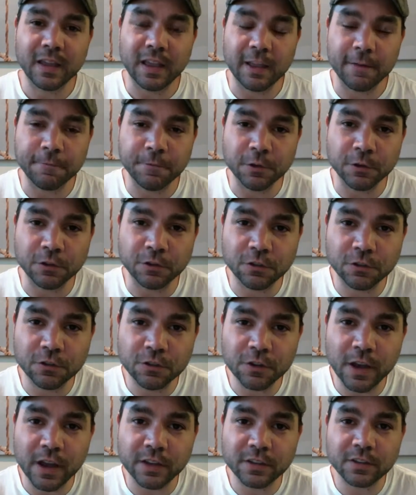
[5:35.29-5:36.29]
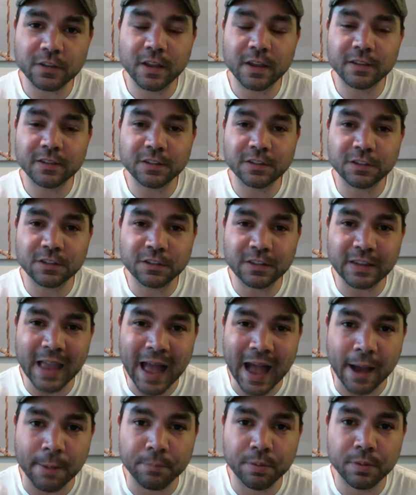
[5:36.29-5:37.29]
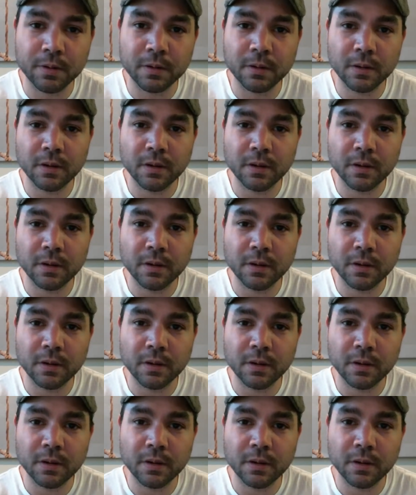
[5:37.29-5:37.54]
if you just stop